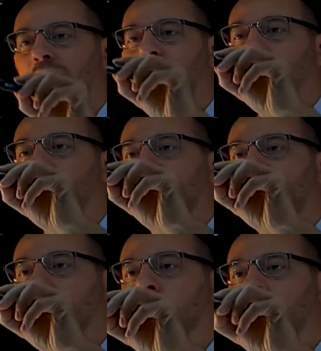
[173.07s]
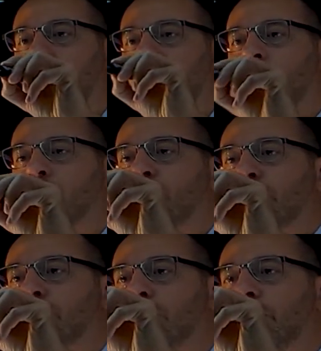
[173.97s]
capital L,
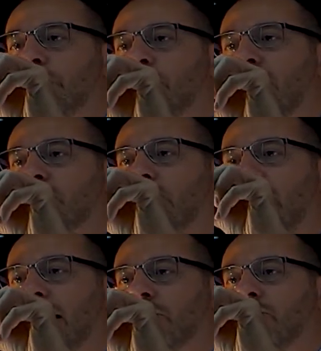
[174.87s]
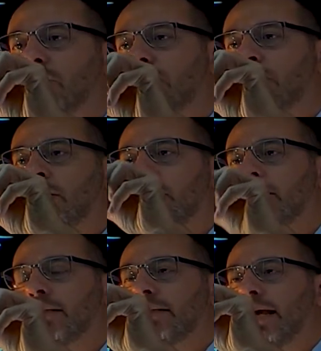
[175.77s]
which will be much larger
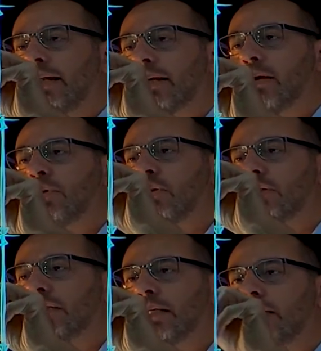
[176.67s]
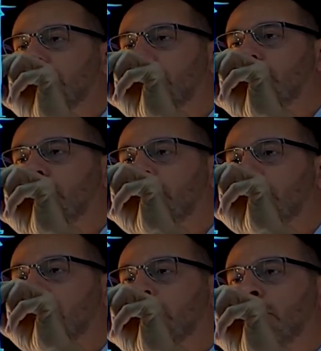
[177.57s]
than capital D,
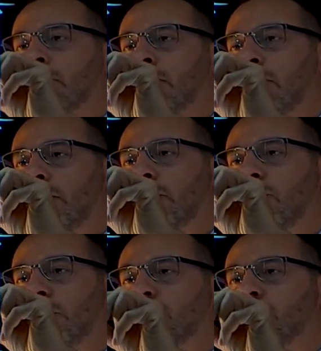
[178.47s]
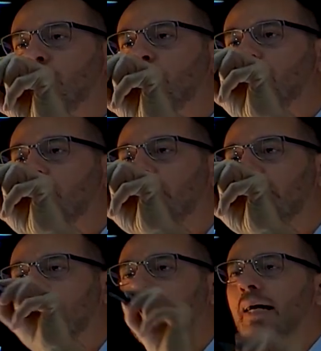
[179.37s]
in order to use all the
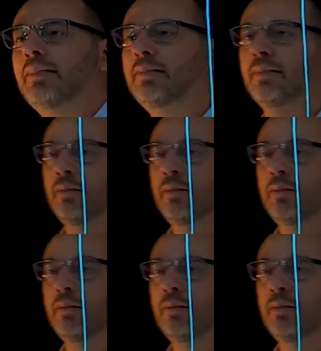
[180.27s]
results